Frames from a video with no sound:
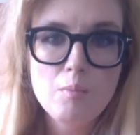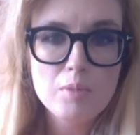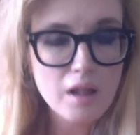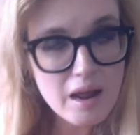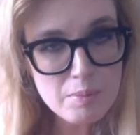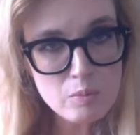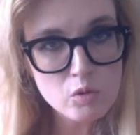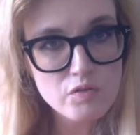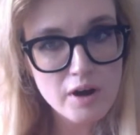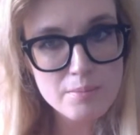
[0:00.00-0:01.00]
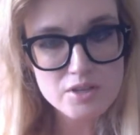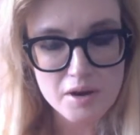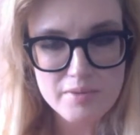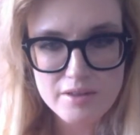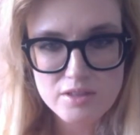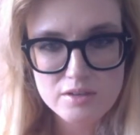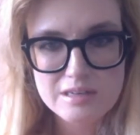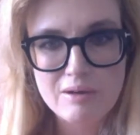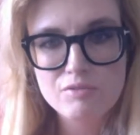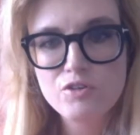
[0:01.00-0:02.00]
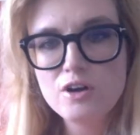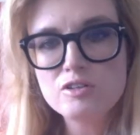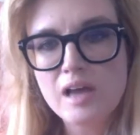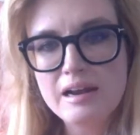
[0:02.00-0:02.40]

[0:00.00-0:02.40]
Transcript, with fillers: But a lot of people were very upset about this. Now, at first,